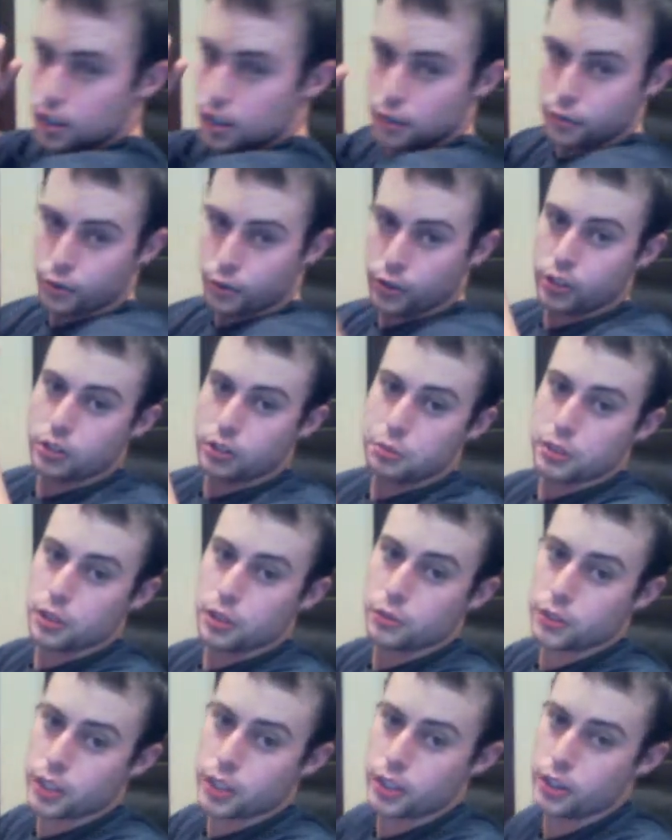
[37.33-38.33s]
for you to be
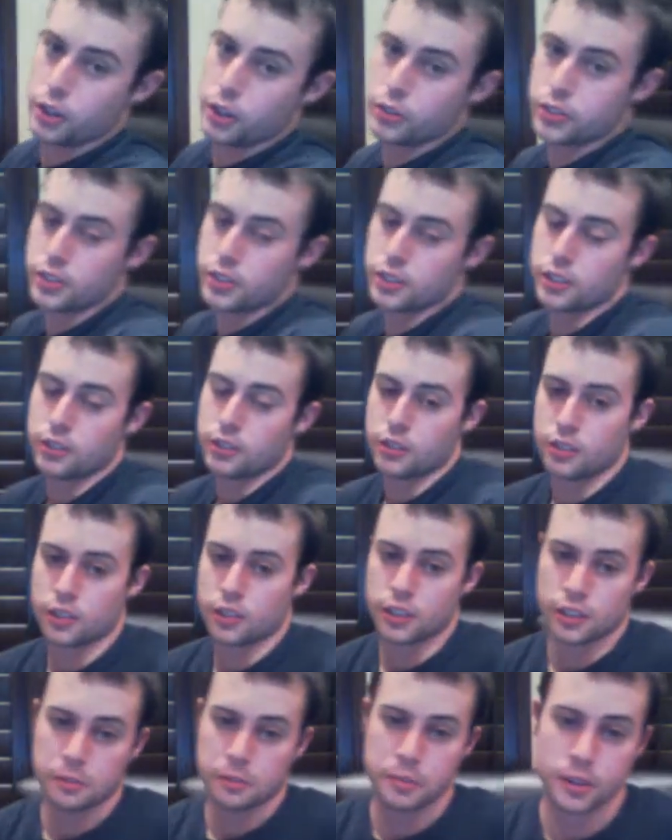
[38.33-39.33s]
able to notice it or
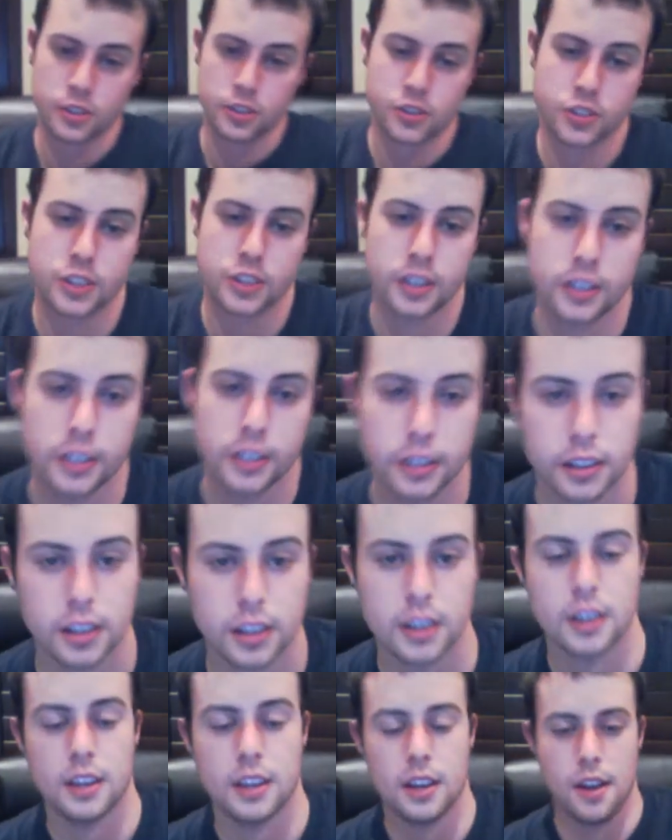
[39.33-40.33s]
get a buzz cut.
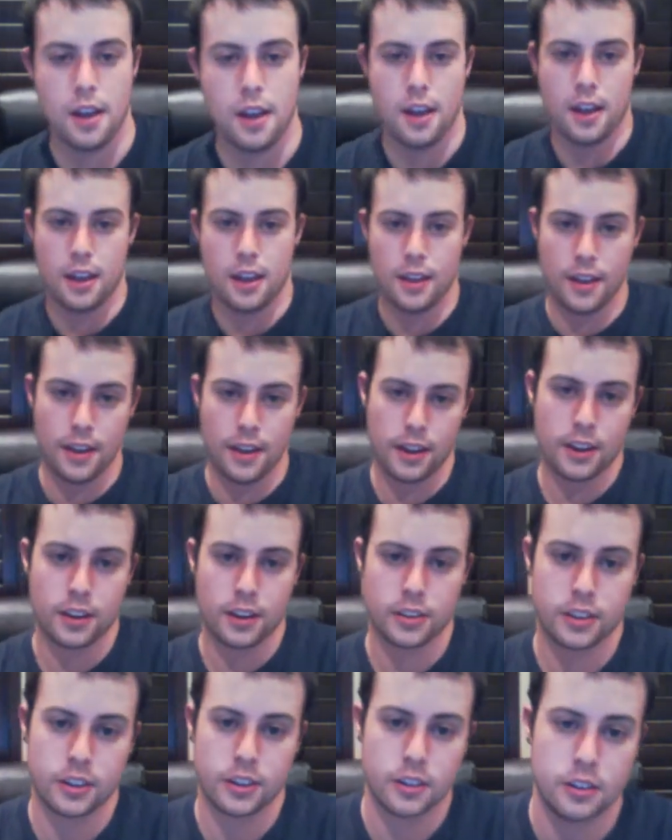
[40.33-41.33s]

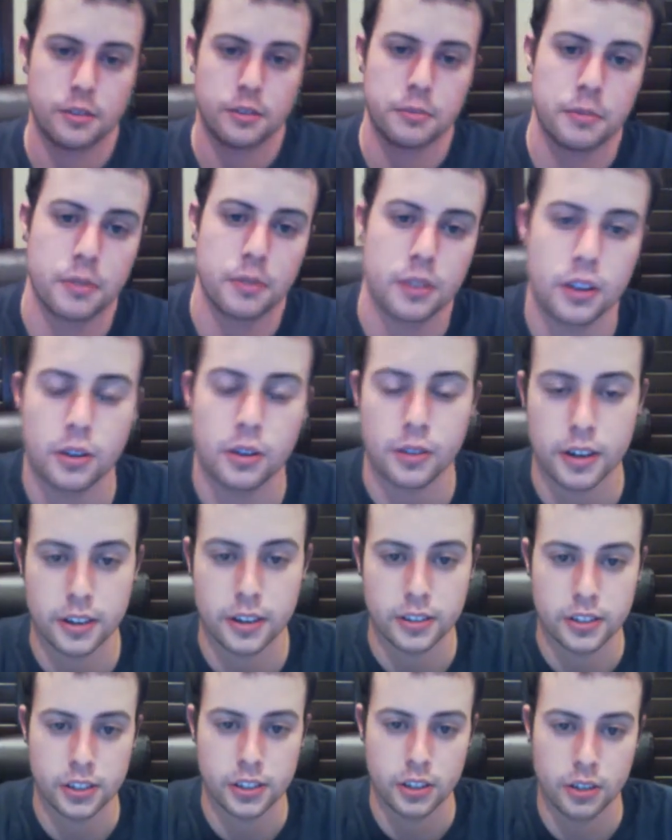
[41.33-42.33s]
And all
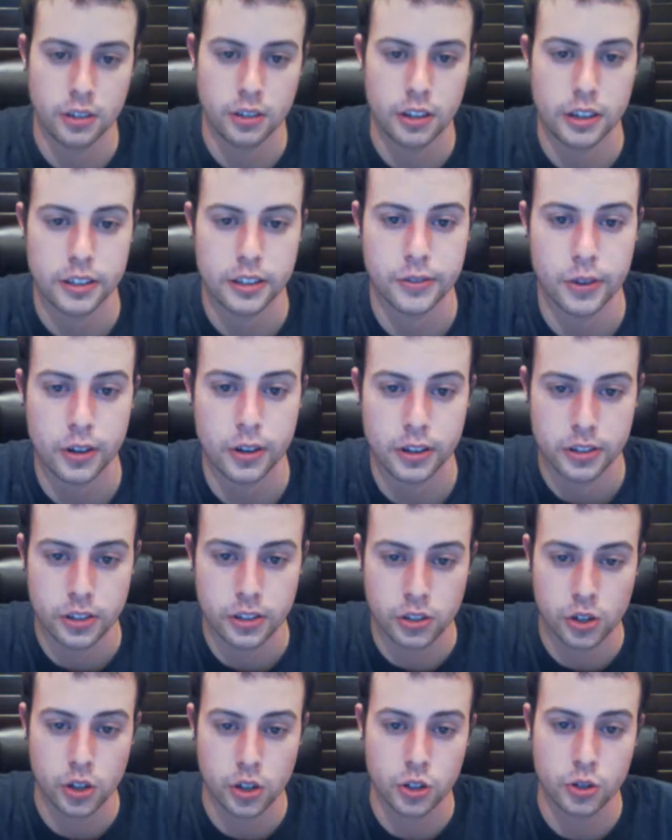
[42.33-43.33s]
right, so as far as the
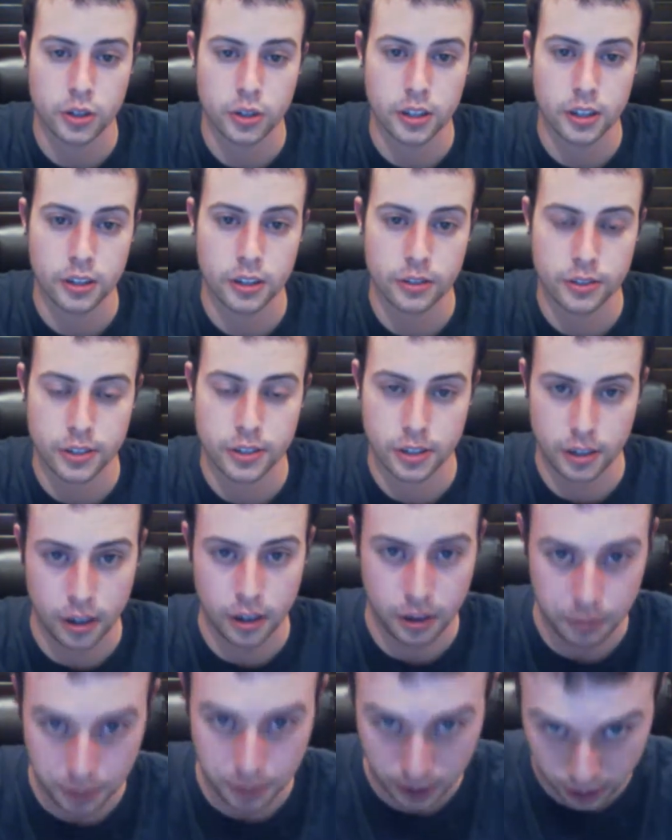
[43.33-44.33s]
surgery goes,
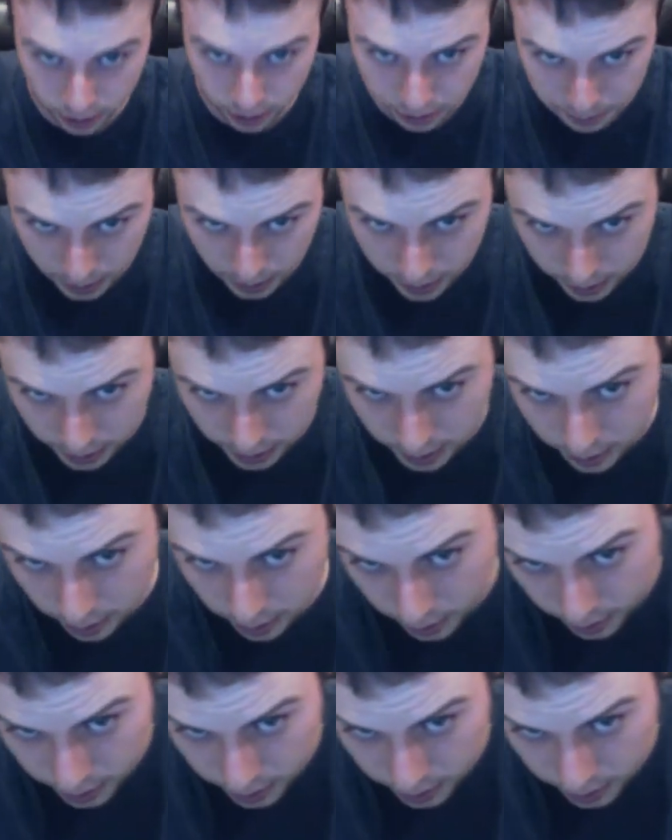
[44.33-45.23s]
here's my hair.